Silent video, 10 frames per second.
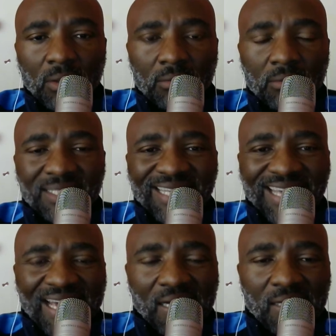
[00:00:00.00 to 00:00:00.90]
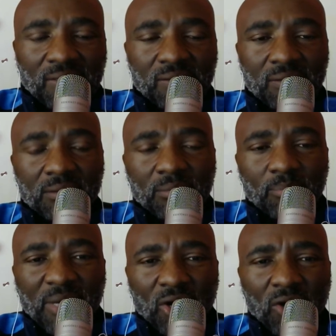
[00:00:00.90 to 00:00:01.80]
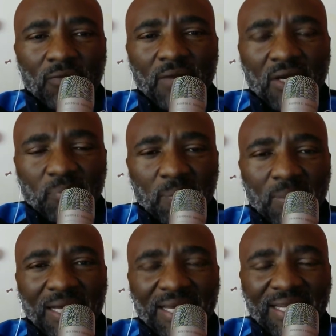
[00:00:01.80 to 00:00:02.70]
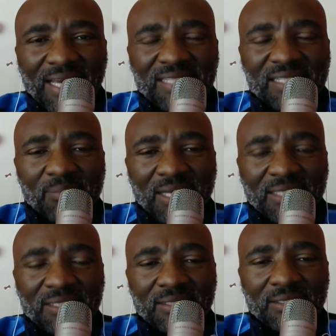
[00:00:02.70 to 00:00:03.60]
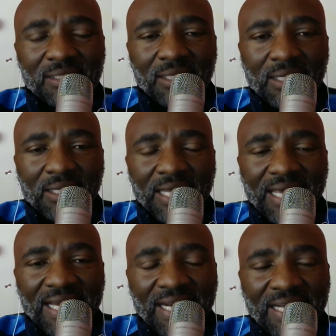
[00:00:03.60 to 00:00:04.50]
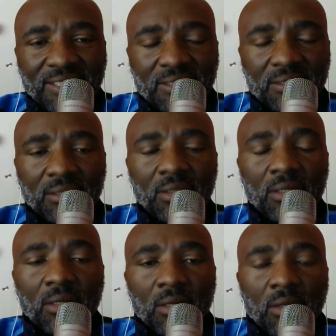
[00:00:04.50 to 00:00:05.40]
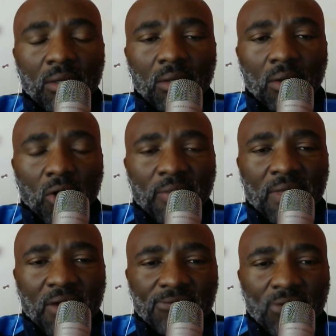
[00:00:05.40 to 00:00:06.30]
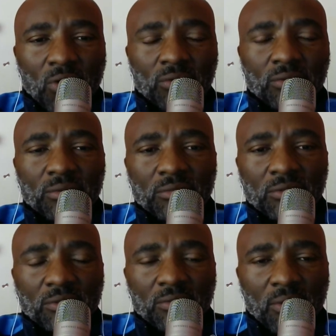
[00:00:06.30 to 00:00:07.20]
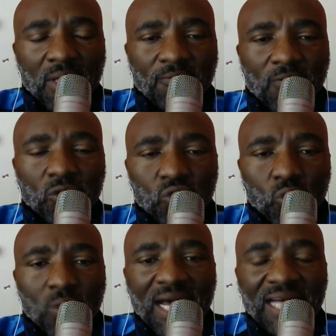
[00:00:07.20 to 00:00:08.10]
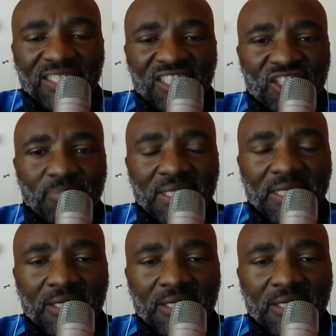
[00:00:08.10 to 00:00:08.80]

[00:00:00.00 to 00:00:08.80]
In English. Matter of fact, people are getting SMSs in English on their phone, on their phones, who can't speak